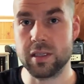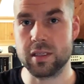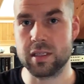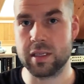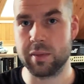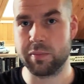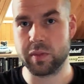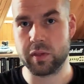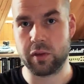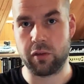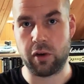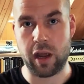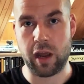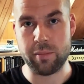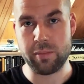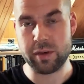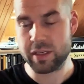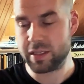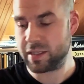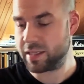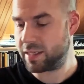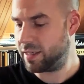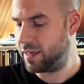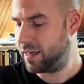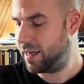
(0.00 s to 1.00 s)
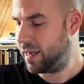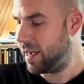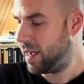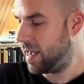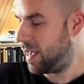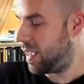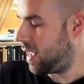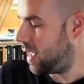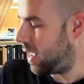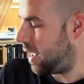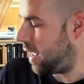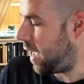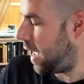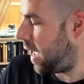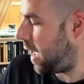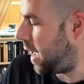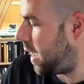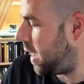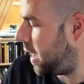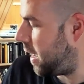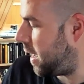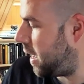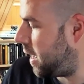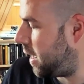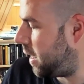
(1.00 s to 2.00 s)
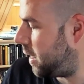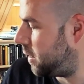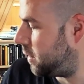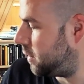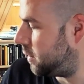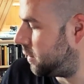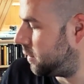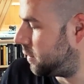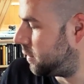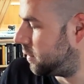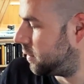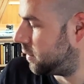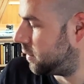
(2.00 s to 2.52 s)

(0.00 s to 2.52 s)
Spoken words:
subscribers. And